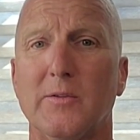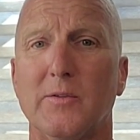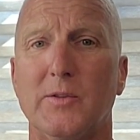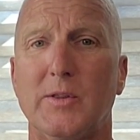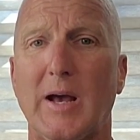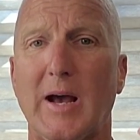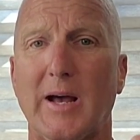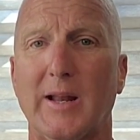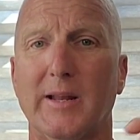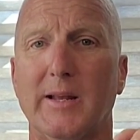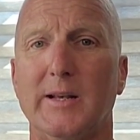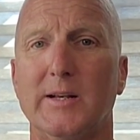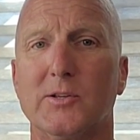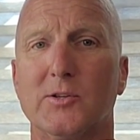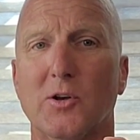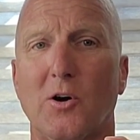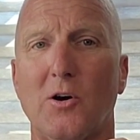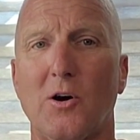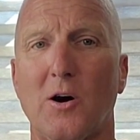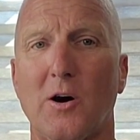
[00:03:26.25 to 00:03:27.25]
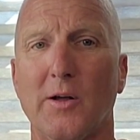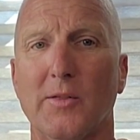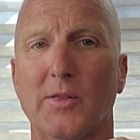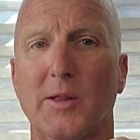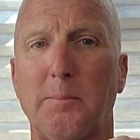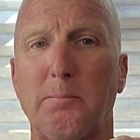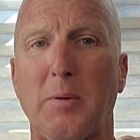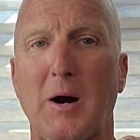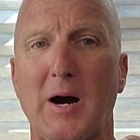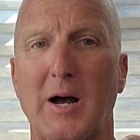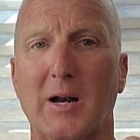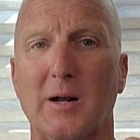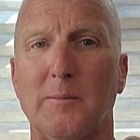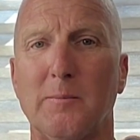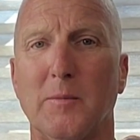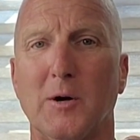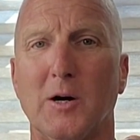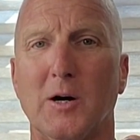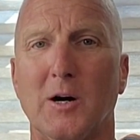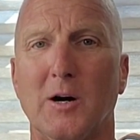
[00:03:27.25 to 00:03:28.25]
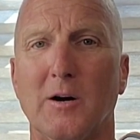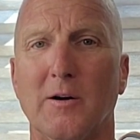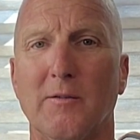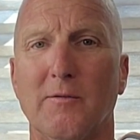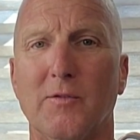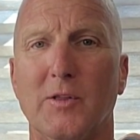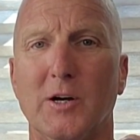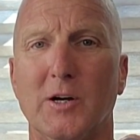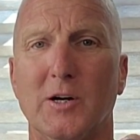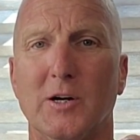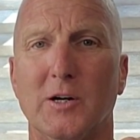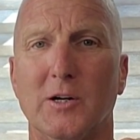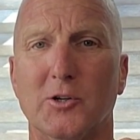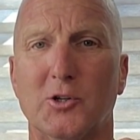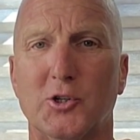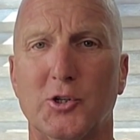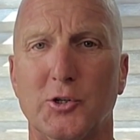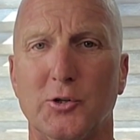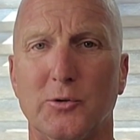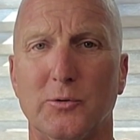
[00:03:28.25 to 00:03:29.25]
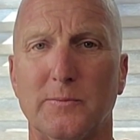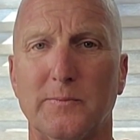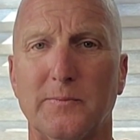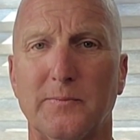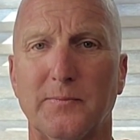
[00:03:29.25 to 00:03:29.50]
that is on the bottom of the shoe.